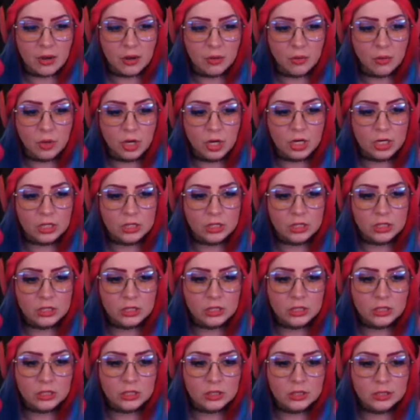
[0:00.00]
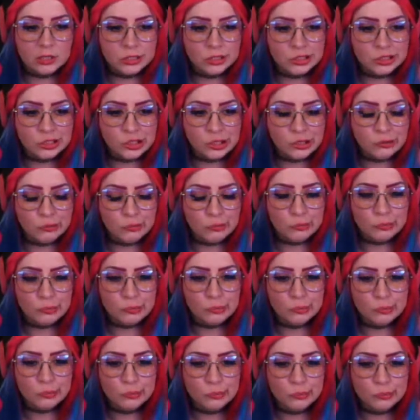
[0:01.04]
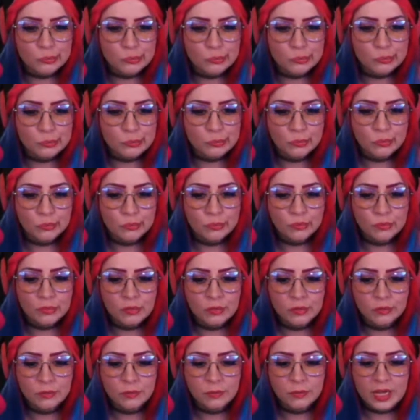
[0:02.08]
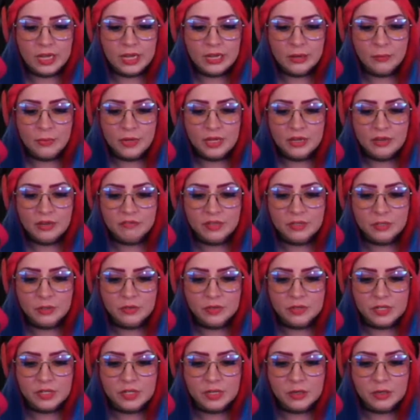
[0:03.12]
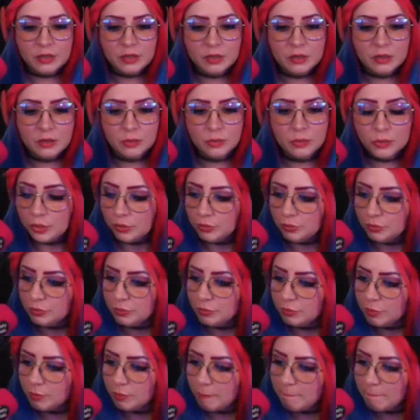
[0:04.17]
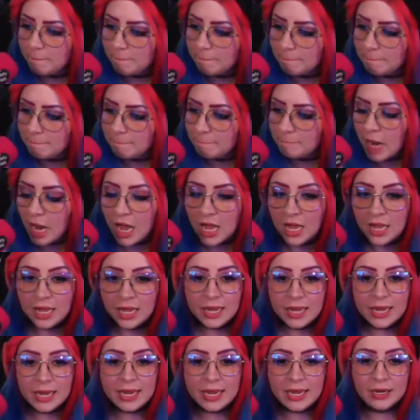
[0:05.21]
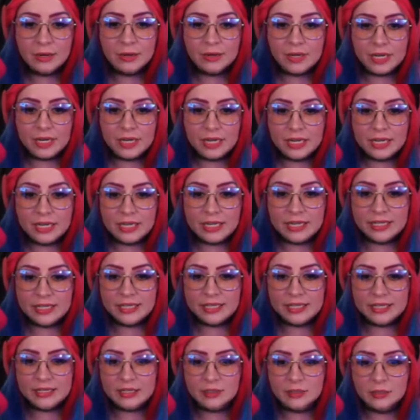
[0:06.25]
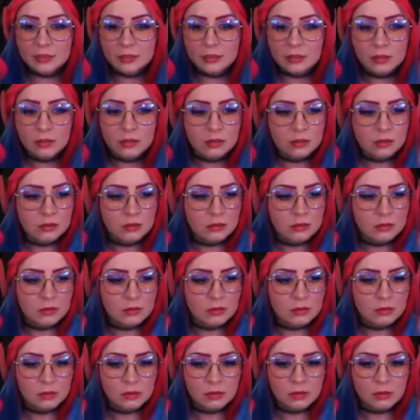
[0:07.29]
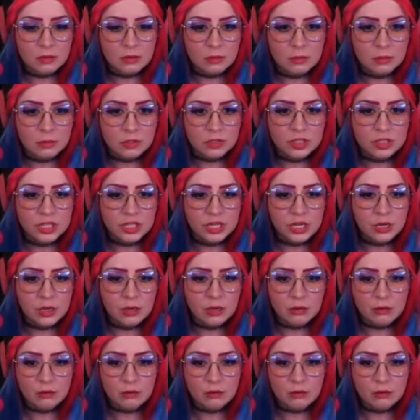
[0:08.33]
works. So we have fun over there. Woo! Eerie! Where'd she go?